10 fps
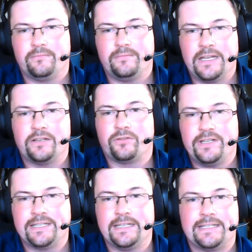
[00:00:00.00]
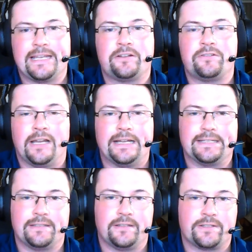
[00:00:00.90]
increasingly
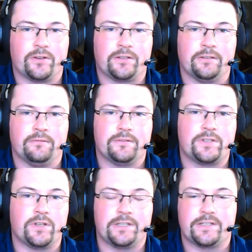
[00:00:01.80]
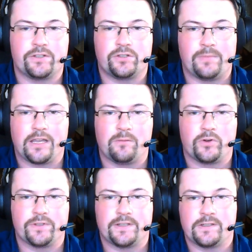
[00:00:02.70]
centralize certain decision making
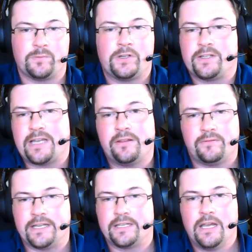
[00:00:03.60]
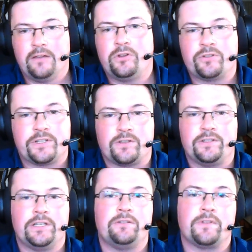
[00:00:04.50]
processes, because otherwise we could just
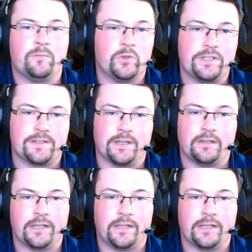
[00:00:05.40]
continue with a multi-sig.